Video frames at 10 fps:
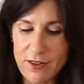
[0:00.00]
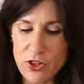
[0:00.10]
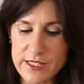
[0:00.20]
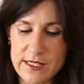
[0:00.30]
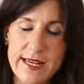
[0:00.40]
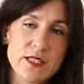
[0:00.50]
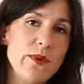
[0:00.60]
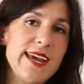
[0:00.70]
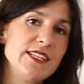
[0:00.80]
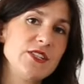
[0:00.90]
Just a nice
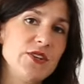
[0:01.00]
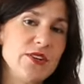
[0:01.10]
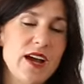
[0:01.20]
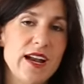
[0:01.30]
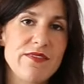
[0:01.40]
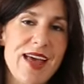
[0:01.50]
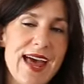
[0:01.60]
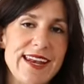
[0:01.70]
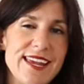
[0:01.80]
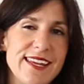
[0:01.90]
way to kind of
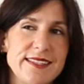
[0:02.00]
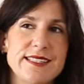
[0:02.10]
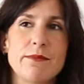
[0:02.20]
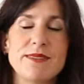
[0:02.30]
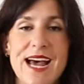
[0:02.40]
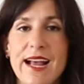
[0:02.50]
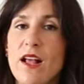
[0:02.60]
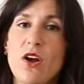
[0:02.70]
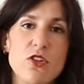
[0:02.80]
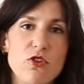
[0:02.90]
add in some darker
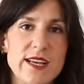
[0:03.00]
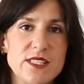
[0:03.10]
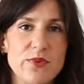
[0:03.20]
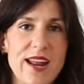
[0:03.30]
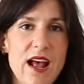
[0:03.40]
contrast to an